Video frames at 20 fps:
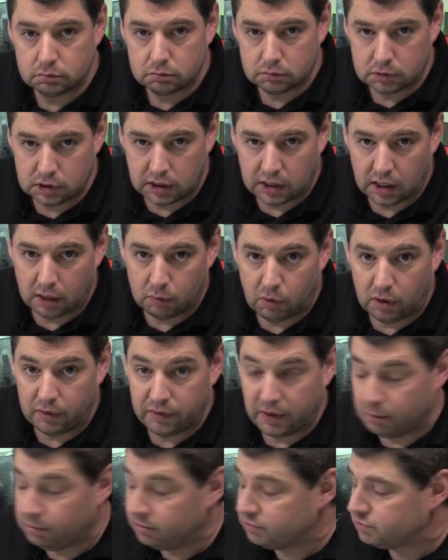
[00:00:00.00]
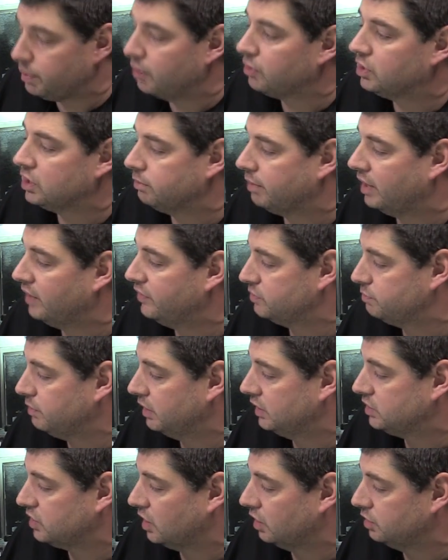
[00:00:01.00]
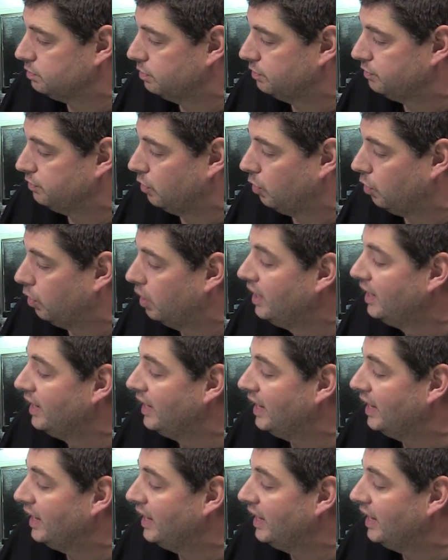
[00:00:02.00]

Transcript: you know one and we've spoken about this many times before